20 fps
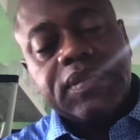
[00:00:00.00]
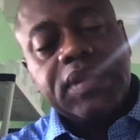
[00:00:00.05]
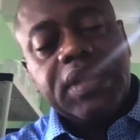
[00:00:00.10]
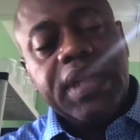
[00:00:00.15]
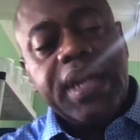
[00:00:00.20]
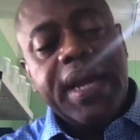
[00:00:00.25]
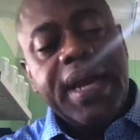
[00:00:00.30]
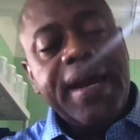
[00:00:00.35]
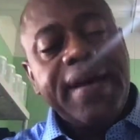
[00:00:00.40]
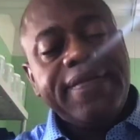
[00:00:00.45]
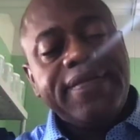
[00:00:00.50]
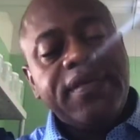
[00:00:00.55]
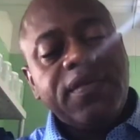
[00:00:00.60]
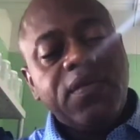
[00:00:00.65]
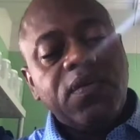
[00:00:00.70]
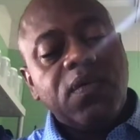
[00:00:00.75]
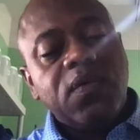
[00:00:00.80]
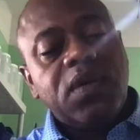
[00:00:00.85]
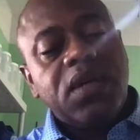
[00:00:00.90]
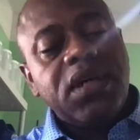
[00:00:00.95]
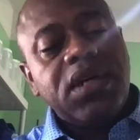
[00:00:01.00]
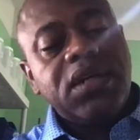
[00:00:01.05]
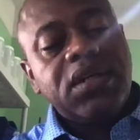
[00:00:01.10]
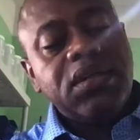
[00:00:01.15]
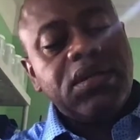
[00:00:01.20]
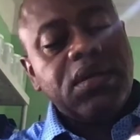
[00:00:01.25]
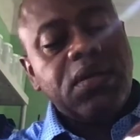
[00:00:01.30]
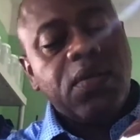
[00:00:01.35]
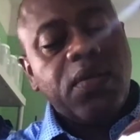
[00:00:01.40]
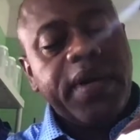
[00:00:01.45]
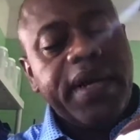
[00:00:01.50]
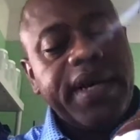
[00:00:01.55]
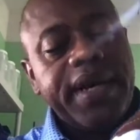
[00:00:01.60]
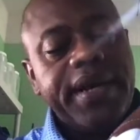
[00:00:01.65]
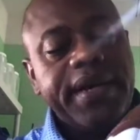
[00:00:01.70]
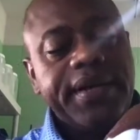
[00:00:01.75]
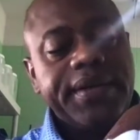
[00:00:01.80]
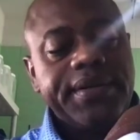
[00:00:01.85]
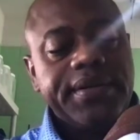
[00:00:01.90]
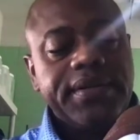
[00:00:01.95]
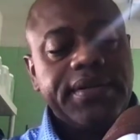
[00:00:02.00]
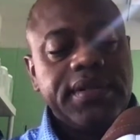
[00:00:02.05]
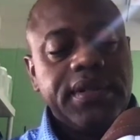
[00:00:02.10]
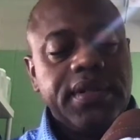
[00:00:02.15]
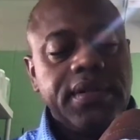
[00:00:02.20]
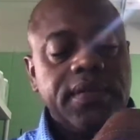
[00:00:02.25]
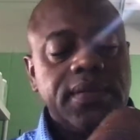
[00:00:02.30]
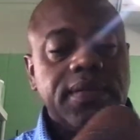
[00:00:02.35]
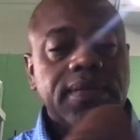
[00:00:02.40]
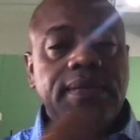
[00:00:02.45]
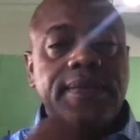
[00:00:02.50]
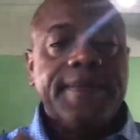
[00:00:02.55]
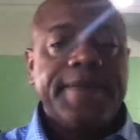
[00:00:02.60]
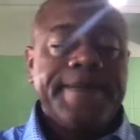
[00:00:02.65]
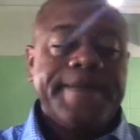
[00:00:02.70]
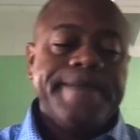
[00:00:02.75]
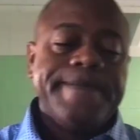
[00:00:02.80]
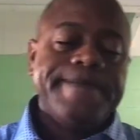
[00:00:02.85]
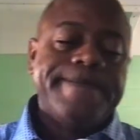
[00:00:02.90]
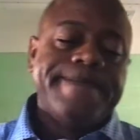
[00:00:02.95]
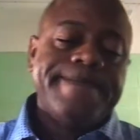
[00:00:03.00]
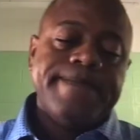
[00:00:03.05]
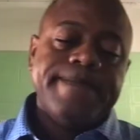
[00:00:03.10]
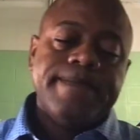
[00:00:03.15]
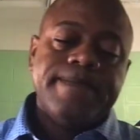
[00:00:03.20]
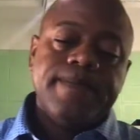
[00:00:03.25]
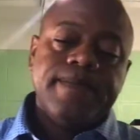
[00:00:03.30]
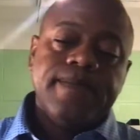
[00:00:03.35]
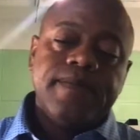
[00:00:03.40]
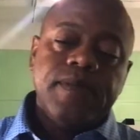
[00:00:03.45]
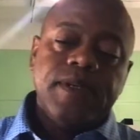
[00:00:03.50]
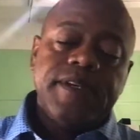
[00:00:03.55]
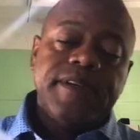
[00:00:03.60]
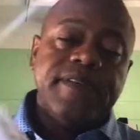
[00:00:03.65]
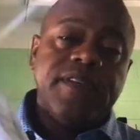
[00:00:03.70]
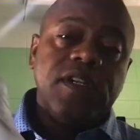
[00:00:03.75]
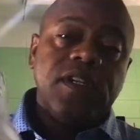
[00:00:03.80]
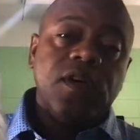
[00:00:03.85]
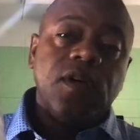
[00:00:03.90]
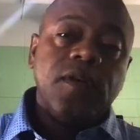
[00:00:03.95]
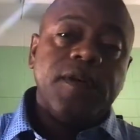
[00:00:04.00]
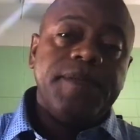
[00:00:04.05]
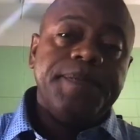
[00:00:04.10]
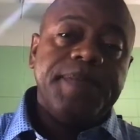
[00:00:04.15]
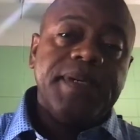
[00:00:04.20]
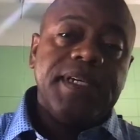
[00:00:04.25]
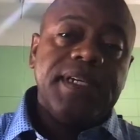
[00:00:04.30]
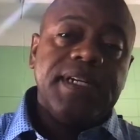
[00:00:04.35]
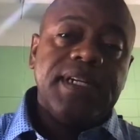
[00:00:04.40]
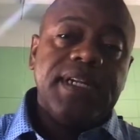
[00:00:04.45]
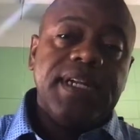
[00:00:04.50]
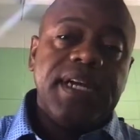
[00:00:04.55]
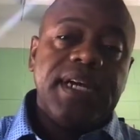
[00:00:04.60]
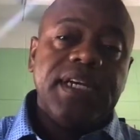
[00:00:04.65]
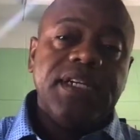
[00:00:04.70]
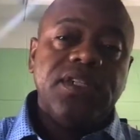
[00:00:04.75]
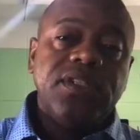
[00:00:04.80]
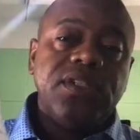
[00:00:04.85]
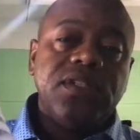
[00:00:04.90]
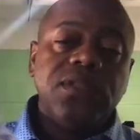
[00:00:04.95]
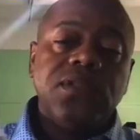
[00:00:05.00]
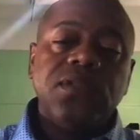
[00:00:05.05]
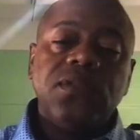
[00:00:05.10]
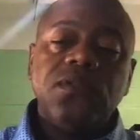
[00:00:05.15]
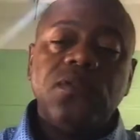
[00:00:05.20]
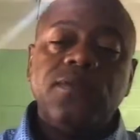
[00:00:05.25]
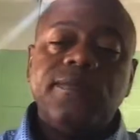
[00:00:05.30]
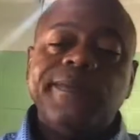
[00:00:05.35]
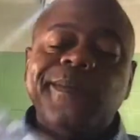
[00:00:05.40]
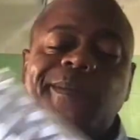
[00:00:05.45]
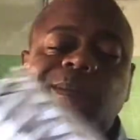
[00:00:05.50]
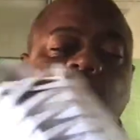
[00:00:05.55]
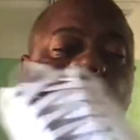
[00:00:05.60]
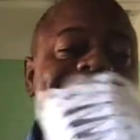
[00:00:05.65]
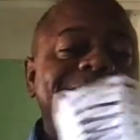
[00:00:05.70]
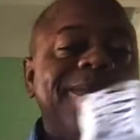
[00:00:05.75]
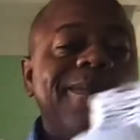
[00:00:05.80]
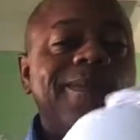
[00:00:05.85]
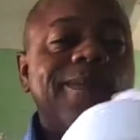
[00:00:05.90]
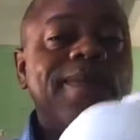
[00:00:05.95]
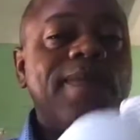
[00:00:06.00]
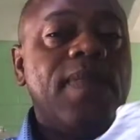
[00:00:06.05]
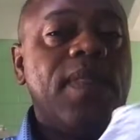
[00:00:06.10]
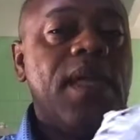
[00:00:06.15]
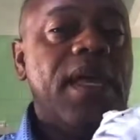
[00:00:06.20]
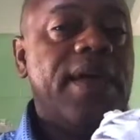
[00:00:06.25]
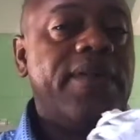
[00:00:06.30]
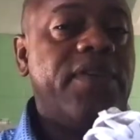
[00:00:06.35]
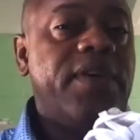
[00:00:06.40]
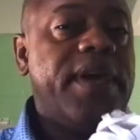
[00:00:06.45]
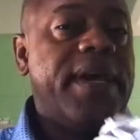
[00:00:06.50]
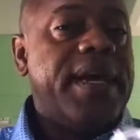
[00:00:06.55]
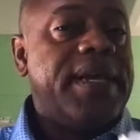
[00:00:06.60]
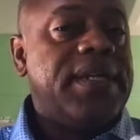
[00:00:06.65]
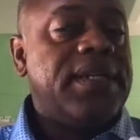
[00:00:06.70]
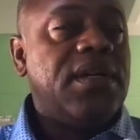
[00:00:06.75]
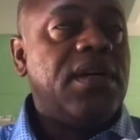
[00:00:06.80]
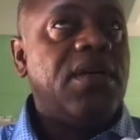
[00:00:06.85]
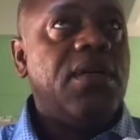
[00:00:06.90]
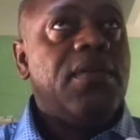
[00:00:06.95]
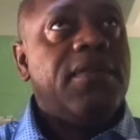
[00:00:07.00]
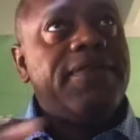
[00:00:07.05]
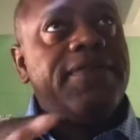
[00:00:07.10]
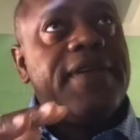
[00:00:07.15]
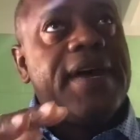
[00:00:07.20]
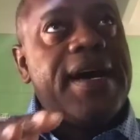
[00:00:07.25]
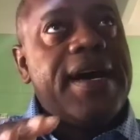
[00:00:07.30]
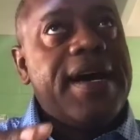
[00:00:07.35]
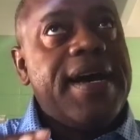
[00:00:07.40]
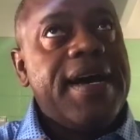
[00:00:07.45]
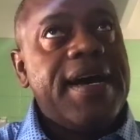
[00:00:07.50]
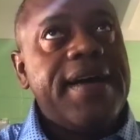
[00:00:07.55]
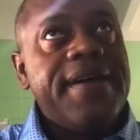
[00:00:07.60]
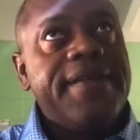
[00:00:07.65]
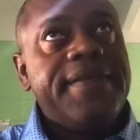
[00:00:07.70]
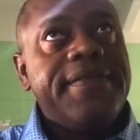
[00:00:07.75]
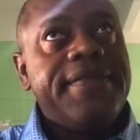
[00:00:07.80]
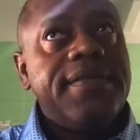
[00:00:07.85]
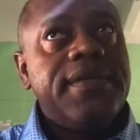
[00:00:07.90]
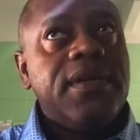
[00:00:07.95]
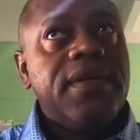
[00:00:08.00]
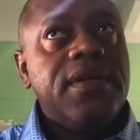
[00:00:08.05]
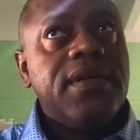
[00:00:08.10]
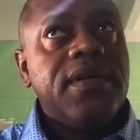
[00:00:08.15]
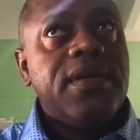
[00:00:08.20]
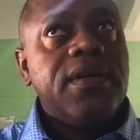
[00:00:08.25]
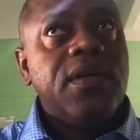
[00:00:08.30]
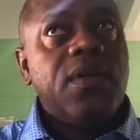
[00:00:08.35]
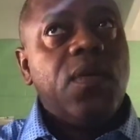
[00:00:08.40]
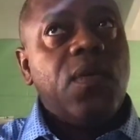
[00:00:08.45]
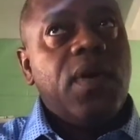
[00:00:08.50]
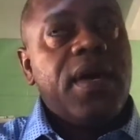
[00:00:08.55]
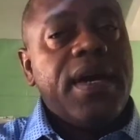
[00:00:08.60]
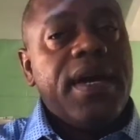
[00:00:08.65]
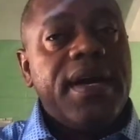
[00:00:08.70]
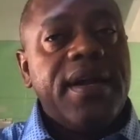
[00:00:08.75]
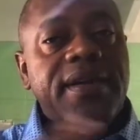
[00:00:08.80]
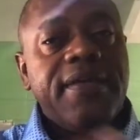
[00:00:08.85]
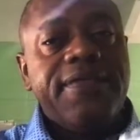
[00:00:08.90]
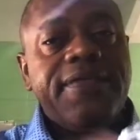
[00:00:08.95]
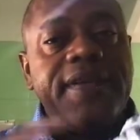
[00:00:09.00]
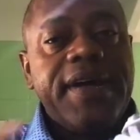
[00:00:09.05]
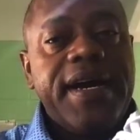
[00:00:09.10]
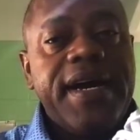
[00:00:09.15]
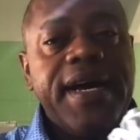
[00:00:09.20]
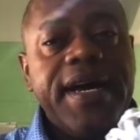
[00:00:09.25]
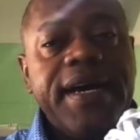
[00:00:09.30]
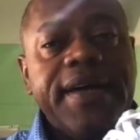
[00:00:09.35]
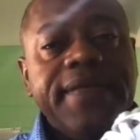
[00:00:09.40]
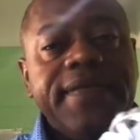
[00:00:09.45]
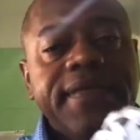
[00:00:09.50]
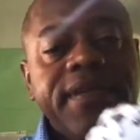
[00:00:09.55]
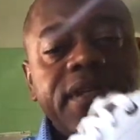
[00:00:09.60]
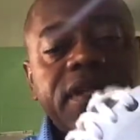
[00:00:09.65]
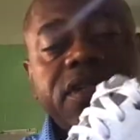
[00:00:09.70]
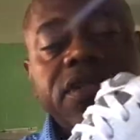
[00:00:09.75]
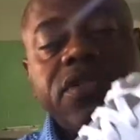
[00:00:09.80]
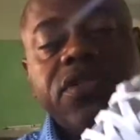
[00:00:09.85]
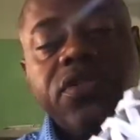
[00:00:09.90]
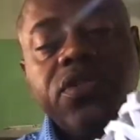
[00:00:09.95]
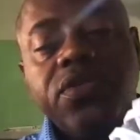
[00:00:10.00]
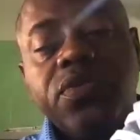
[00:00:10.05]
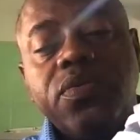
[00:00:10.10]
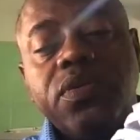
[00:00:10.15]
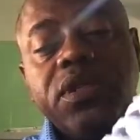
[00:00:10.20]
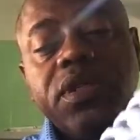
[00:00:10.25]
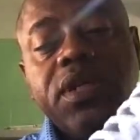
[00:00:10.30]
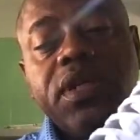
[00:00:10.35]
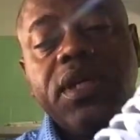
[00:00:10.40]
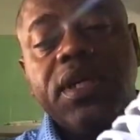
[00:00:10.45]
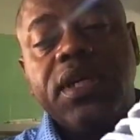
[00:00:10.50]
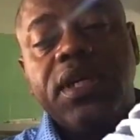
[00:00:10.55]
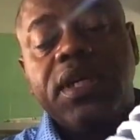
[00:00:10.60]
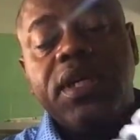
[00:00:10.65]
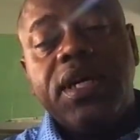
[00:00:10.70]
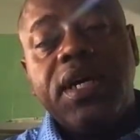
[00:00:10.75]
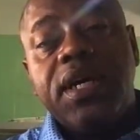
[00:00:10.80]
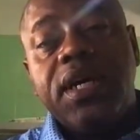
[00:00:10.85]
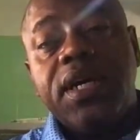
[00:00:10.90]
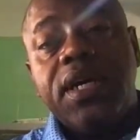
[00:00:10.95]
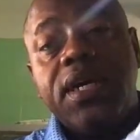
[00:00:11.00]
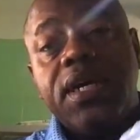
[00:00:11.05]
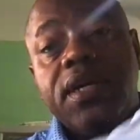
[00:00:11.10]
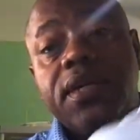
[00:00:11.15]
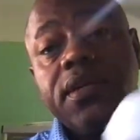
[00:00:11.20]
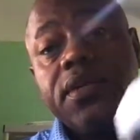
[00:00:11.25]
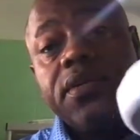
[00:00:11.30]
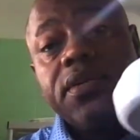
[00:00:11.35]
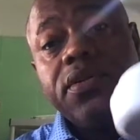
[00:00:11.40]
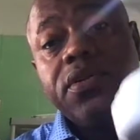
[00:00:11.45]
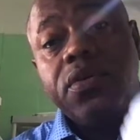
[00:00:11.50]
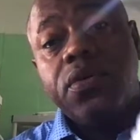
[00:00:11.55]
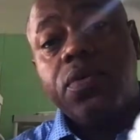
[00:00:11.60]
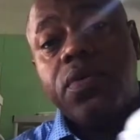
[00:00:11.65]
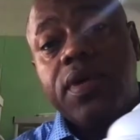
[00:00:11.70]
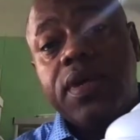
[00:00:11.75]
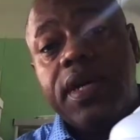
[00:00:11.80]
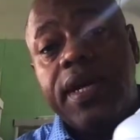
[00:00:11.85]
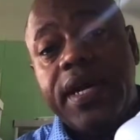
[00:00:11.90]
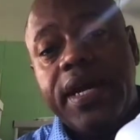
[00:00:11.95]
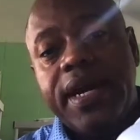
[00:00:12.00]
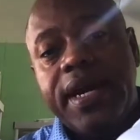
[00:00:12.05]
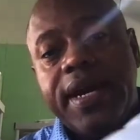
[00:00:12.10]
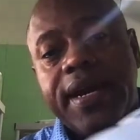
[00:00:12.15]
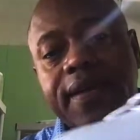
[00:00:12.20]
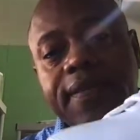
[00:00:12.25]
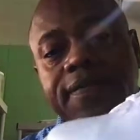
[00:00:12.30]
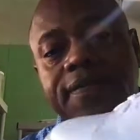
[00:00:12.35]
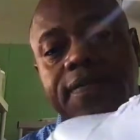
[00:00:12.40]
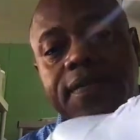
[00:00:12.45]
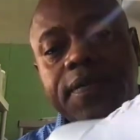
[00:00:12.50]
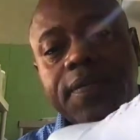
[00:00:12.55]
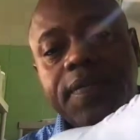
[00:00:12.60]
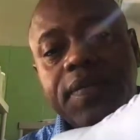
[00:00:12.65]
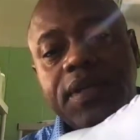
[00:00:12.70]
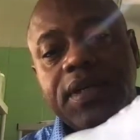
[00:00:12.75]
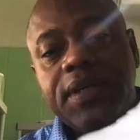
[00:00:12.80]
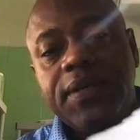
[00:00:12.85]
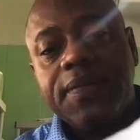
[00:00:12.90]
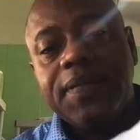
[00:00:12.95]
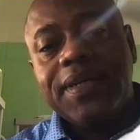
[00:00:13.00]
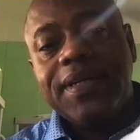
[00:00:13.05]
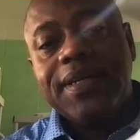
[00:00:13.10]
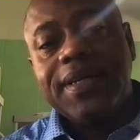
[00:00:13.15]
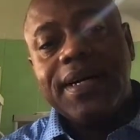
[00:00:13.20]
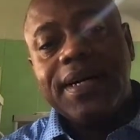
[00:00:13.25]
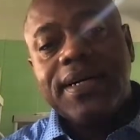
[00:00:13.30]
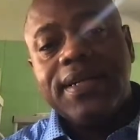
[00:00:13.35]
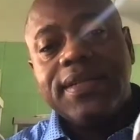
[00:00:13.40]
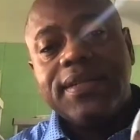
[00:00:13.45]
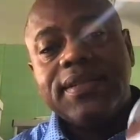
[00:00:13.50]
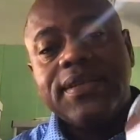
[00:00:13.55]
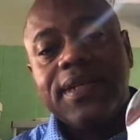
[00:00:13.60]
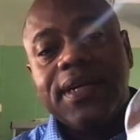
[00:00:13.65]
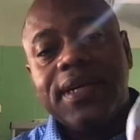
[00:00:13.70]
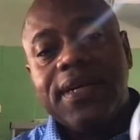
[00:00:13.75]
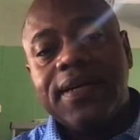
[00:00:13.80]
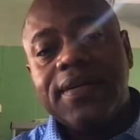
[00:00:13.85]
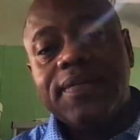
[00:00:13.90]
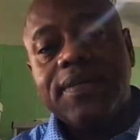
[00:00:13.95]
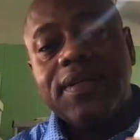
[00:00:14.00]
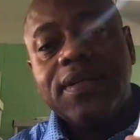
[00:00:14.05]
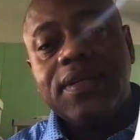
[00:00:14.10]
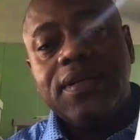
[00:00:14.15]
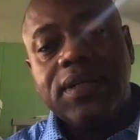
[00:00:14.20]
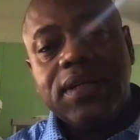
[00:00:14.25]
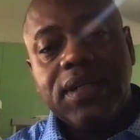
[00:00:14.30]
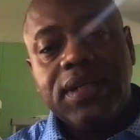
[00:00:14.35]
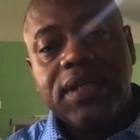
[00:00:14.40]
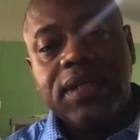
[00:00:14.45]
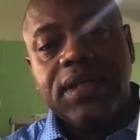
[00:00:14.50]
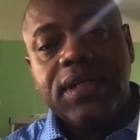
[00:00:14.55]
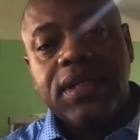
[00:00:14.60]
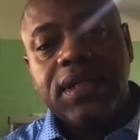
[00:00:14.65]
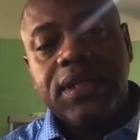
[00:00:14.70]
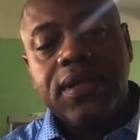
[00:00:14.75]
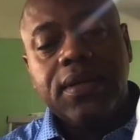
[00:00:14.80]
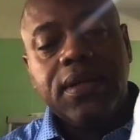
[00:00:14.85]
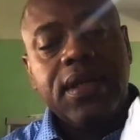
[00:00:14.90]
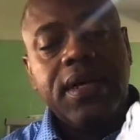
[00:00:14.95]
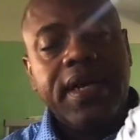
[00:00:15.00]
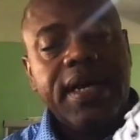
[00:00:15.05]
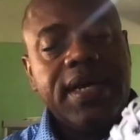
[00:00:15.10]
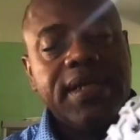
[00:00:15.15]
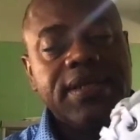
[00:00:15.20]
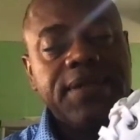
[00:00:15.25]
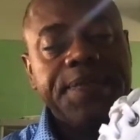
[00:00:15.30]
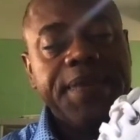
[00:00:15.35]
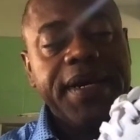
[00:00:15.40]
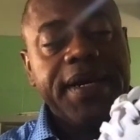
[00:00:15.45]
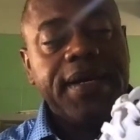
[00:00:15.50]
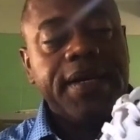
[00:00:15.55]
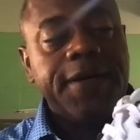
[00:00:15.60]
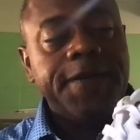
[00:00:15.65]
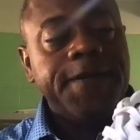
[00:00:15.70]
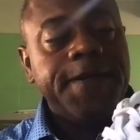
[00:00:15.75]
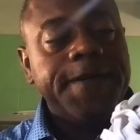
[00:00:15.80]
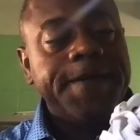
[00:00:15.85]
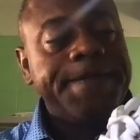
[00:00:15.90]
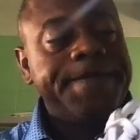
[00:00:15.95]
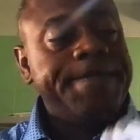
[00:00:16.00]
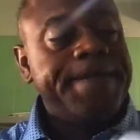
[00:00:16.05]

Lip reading: after one wear. So even though it being a nice shoe, if you had to go 1 out of 5, this shoe would get a 2.5 from me because of the cleaning aspect of it.